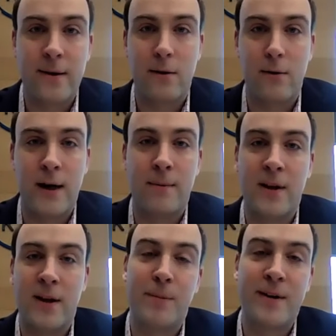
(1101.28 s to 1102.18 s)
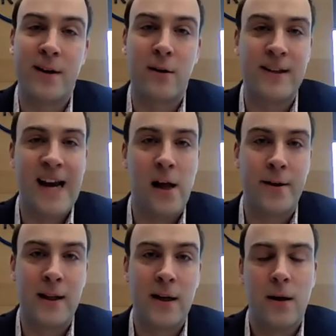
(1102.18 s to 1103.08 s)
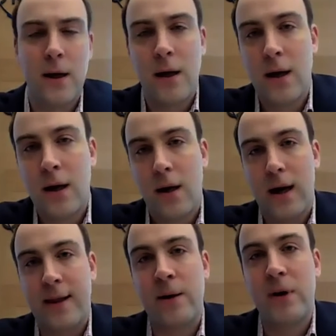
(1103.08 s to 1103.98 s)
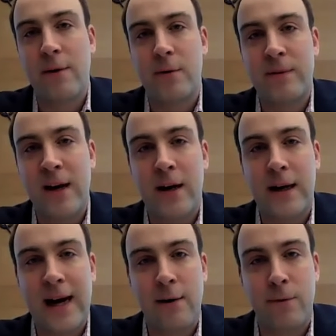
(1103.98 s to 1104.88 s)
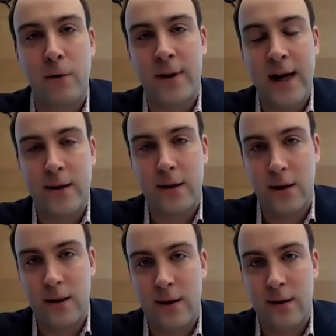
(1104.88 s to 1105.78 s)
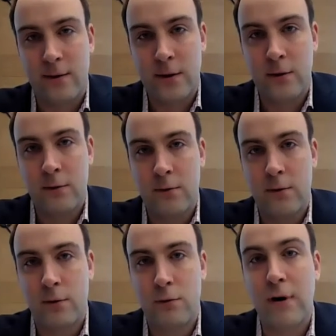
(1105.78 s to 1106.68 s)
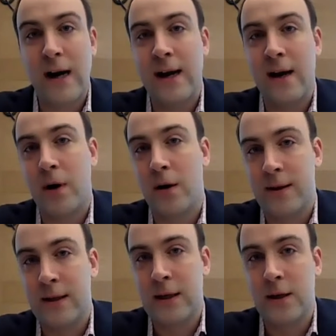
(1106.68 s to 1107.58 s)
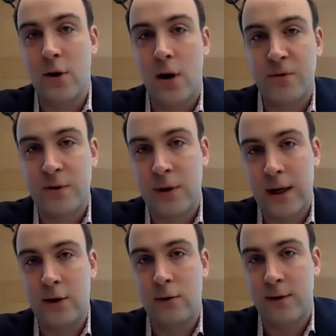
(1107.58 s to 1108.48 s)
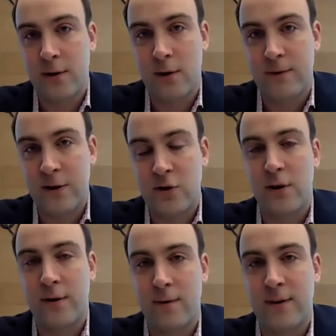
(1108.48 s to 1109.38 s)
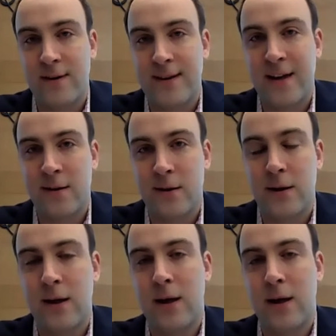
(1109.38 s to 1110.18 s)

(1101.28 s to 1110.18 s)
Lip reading: means, right? And particularly the elderly. And there we have to be very careful that this new hooray about the adoption and usage of digital services doesn't